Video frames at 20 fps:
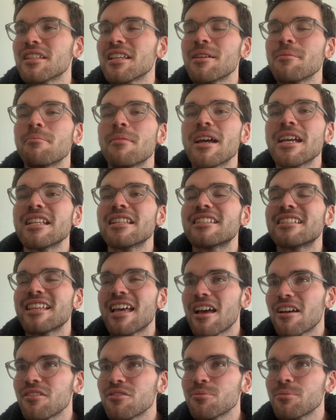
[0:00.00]
It might
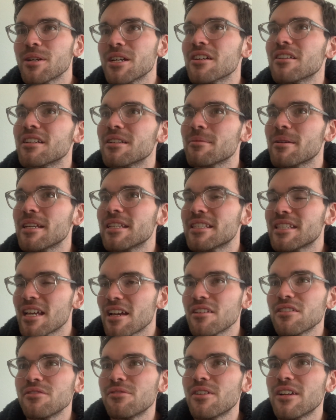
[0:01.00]
sound weird, it might
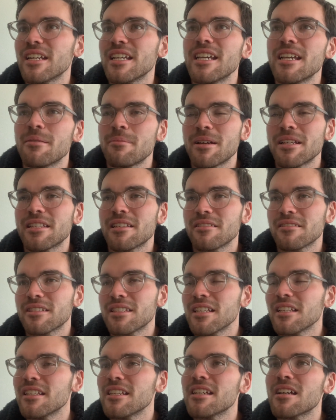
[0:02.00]
sound funny, it might sound
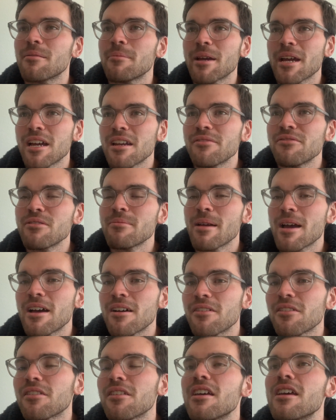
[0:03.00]
silly coming out of your
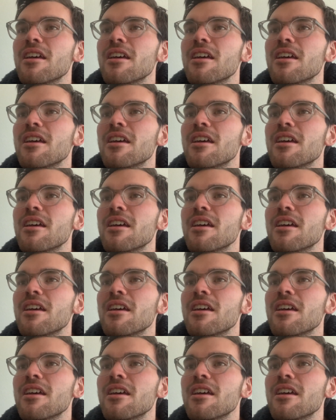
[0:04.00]
mouth,